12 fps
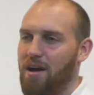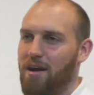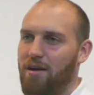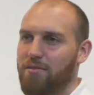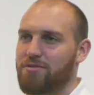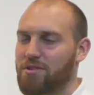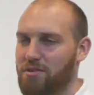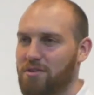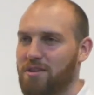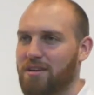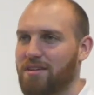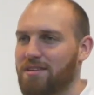after
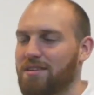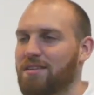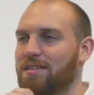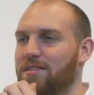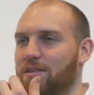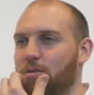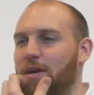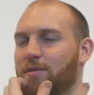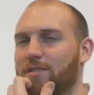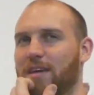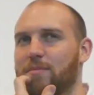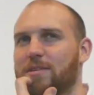the
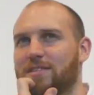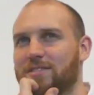round cabinet.